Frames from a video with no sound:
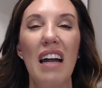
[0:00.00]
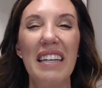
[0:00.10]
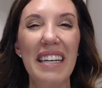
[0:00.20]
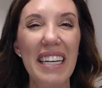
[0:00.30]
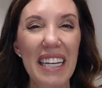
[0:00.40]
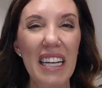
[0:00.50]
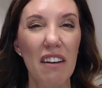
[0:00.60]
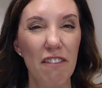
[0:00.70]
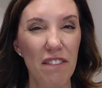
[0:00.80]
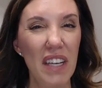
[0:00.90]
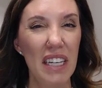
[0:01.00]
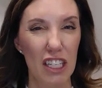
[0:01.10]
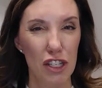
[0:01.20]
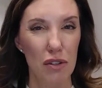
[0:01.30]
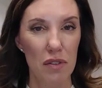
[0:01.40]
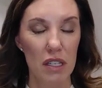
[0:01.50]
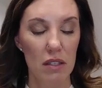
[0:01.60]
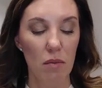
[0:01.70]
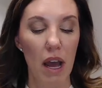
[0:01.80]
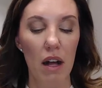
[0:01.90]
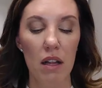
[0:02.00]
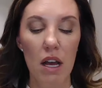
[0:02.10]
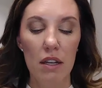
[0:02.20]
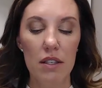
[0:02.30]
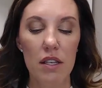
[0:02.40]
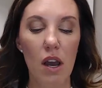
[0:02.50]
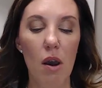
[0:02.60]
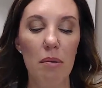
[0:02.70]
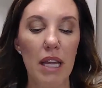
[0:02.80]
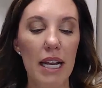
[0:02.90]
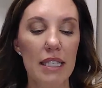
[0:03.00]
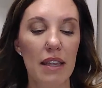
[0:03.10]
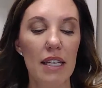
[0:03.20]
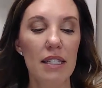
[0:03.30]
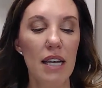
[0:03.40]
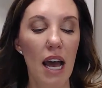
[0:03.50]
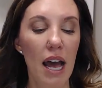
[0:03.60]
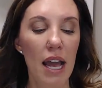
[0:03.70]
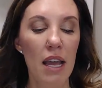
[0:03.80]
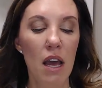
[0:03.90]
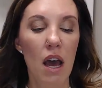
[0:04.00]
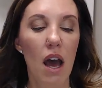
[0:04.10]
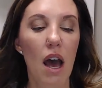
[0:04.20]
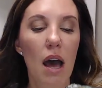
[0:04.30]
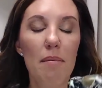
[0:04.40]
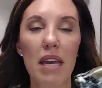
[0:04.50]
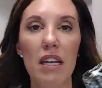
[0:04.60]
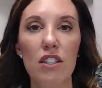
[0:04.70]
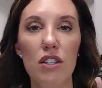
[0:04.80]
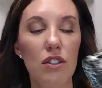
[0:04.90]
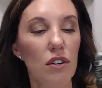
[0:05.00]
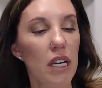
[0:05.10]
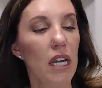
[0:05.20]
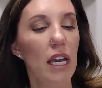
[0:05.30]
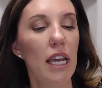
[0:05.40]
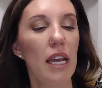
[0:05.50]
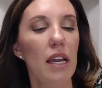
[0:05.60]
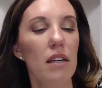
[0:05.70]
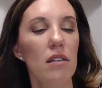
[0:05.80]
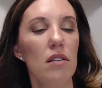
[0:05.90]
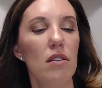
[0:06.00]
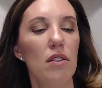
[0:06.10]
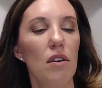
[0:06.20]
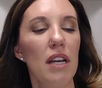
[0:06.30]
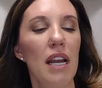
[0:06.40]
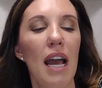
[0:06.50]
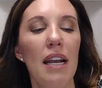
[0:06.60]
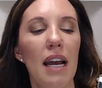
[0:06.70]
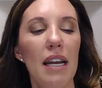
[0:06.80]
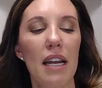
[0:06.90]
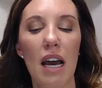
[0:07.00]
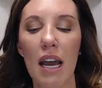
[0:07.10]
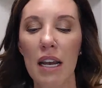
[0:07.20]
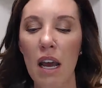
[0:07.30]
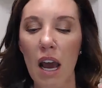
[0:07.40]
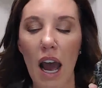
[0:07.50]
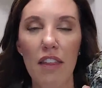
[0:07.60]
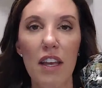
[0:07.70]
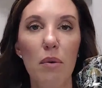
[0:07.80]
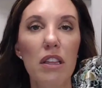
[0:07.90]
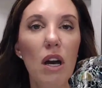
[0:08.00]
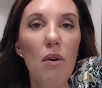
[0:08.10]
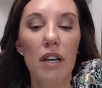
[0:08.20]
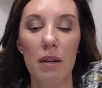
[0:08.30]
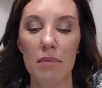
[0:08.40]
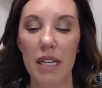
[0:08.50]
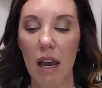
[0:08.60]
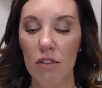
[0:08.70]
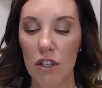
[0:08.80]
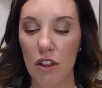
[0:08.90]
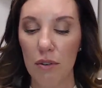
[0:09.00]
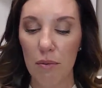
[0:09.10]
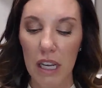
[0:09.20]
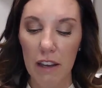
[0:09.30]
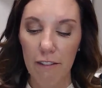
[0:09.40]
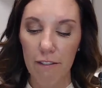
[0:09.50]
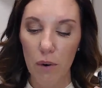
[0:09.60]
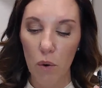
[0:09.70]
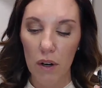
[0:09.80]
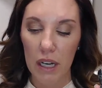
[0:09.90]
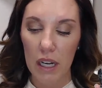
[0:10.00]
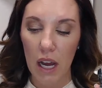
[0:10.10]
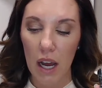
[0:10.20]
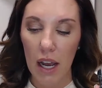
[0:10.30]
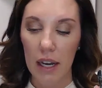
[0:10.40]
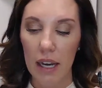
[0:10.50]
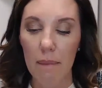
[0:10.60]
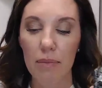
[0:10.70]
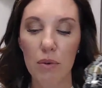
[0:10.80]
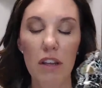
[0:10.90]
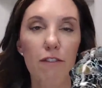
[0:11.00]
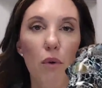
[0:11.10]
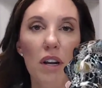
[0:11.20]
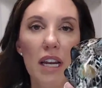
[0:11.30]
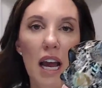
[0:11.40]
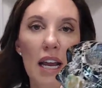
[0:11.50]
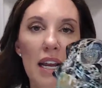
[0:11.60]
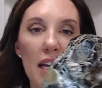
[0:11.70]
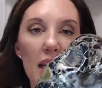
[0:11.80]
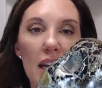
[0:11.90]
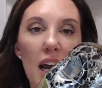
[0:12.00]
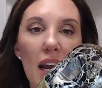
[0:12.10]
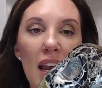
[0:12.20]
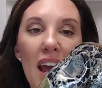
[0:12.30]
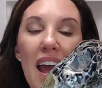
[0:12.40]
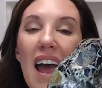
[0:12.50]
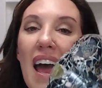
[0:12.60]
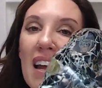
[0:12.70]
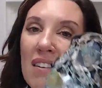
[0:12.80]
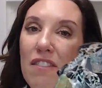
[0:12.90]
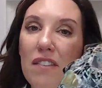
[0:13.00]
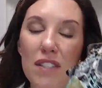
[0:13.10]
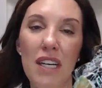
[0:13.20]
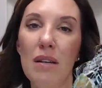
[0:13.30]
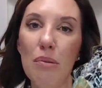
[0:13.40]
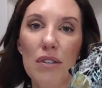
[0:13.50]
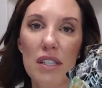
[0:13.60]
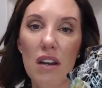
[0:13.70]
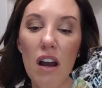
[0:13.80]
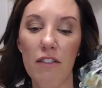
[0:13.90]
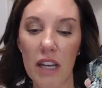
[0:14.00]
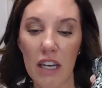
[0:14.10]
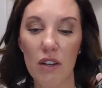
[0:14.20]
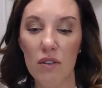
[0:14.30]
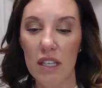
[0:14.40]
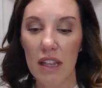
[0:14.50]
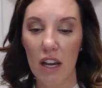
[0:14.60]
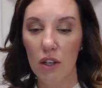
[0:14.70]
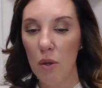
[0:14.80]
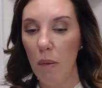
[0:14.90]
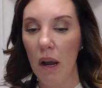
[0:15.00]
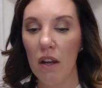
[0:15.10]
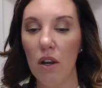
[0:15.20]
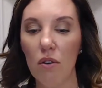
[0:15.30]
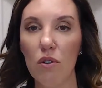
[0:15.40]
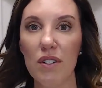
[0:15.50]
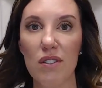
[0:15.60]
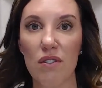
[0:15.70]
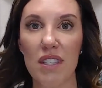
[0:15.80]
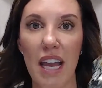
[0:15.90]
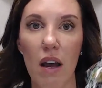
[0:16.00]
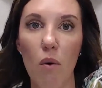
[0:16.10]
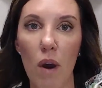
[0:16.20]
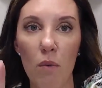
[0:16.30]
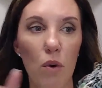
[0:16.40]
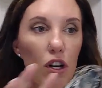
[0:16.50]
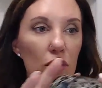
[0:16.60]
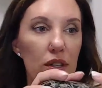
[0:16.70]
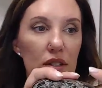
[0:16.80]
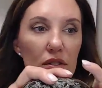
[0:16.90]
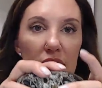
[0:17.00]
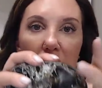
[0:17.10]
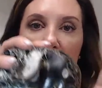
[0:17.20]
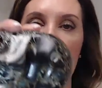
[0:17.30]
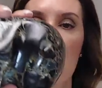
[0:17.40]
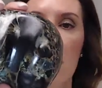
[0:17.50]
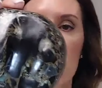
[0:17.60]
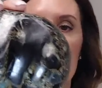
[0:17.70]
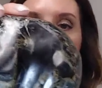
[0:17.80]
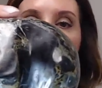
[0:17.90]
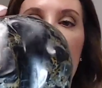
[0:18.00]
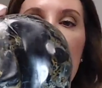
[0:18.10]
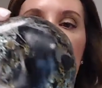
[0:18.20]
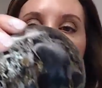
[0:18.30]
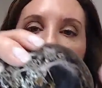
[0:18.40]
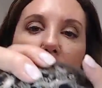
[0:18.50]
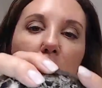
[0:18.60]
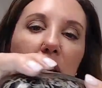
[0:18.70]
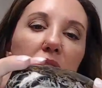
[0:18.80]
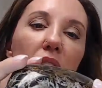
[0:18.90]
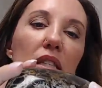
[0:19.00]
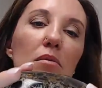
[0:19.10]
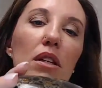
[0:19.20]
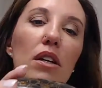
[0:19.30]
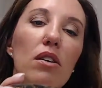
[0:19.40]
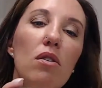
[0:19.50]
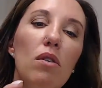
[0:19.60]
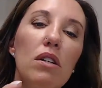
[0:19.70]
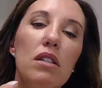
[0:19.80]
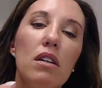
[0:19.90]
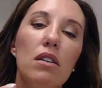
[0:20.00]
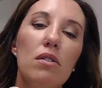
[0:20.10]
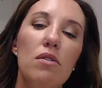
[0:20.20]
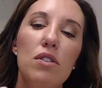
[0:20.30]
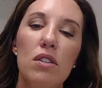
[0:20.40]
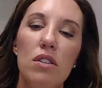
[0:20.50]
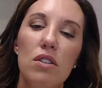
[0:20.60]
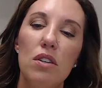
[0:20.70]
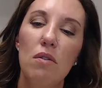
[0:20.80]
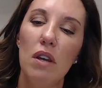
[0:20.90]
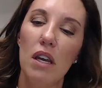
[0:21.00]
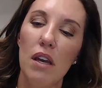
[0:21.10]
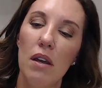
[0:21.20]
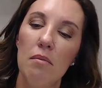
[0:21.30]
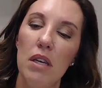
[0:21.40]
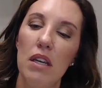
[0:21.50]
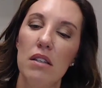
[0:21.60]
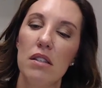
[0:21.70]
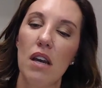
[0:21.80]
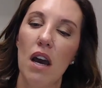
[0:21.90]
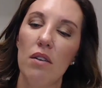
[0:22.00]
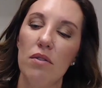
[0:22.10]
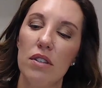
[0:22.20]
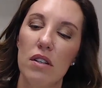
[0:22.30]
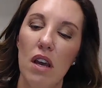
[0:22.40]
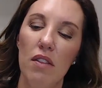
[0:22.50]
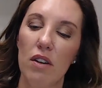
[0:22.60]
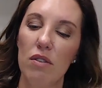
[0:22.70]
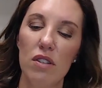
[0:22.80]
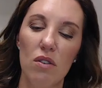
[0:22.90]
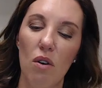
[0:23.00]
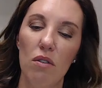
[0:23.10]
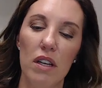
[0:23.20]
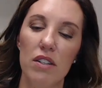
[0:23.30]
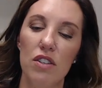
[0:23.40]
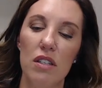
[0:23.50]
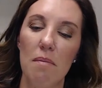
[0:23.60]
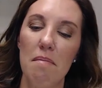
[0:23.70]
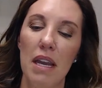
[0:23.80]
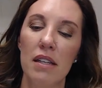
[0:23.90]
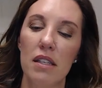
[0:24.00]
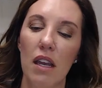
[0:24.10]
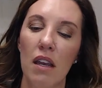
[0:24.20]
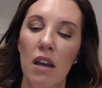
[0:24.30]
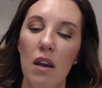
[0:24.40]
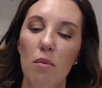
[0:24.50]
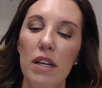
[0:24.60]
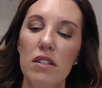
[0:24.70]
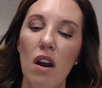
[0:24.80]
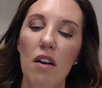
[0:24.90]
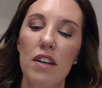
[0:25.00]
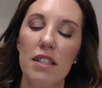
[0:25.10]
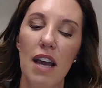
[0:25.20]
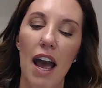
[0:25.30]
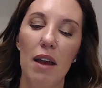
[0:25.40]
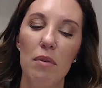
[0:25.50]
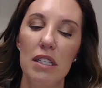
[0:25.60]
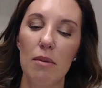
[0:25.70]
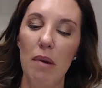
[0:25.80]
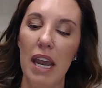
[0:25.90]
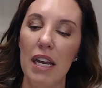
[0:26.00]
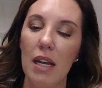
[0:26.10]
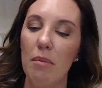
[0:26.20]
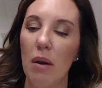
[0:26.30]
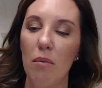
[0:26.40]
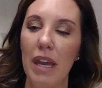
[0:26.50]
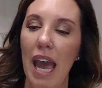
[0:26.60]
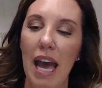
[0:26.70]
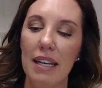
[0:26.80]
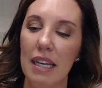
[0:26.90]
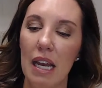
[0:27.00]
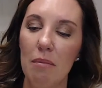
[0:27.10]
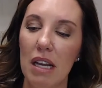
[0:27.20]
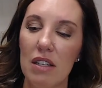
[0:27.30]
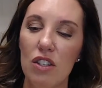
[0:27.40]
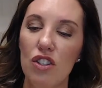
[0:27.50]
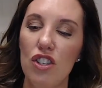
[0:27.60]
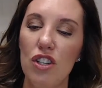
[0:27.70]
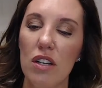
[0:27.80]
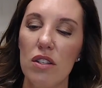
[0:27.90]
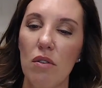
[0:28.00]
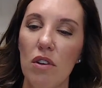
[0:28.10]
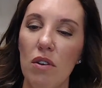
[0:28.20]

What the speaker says: knee and feet issues as well. So, but like I said, this guy is $39.99. I think we lowered him down to $349. Yep, $349.99 and 15% off, again, using that coupon code Crystal Sale, one word, Crystal Sale. So yeah, but he's got some clear quartz inclusions to him. He's got the Chrysocolla is just amazing. We saw this guy and we debated, but we had to get him because he's just so